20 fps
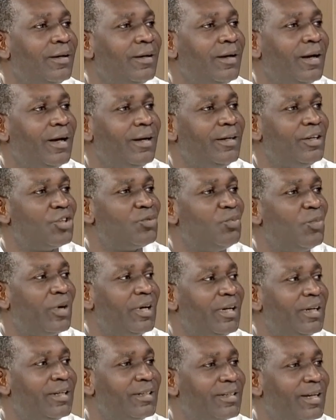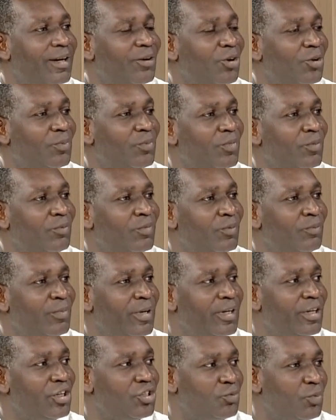And these monies are not
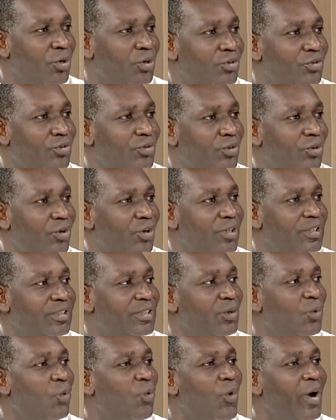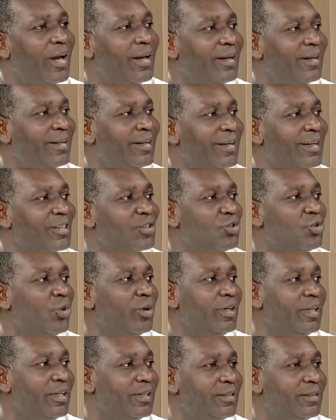being disbursed until when there's no
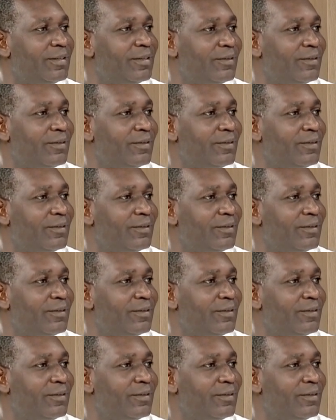need